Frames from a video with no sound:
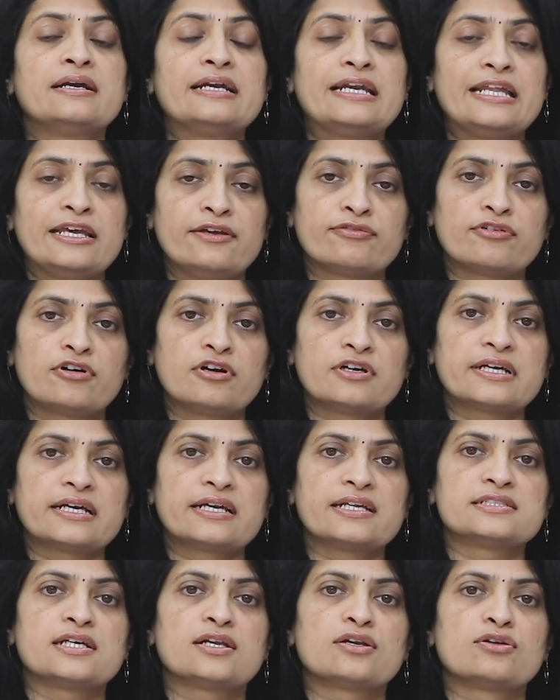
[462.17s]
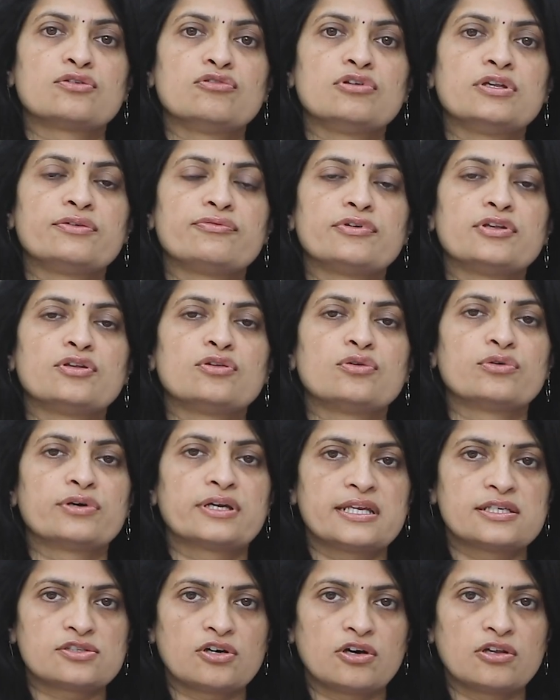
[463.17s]
default, it is a rule, if you
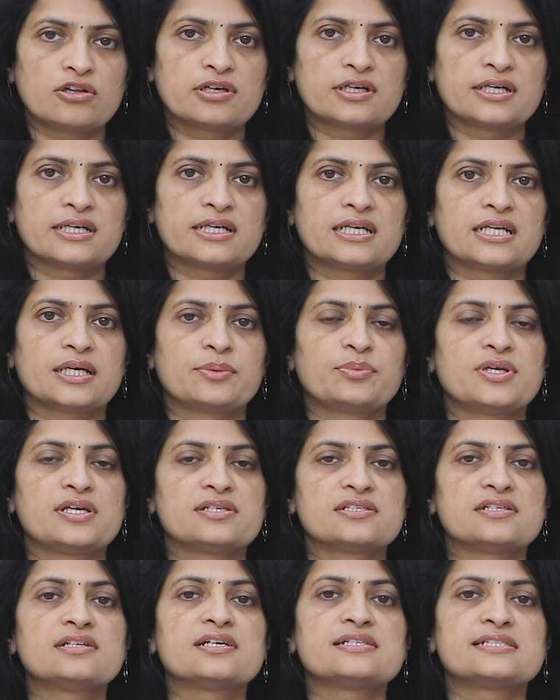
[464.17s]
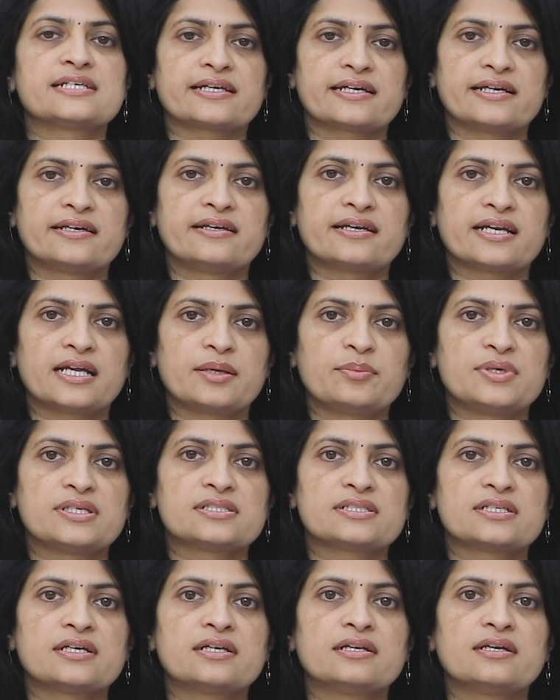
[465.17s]
notice oligohydramnios in the second
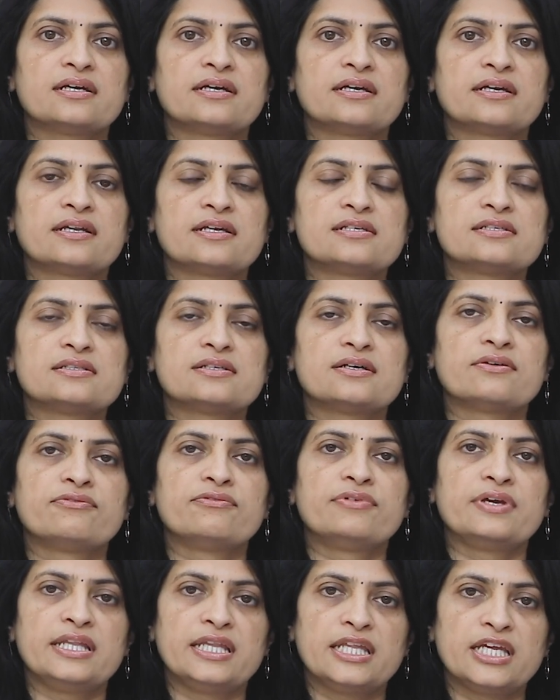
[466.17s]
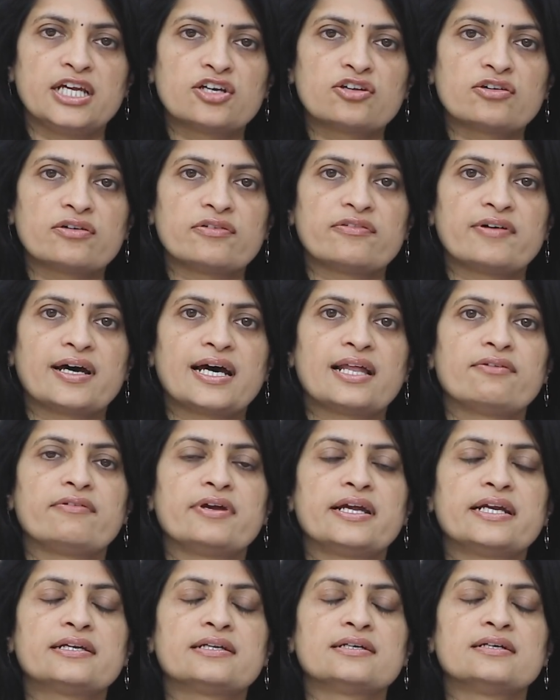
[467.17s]
trimester, we need to
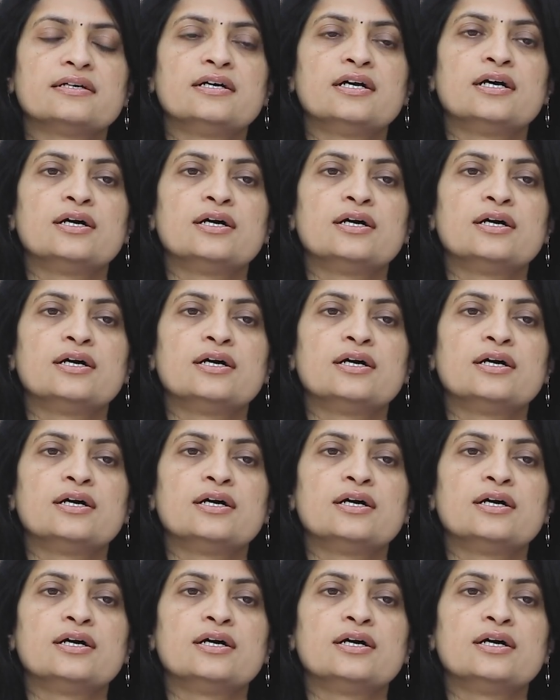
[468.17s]
evaluate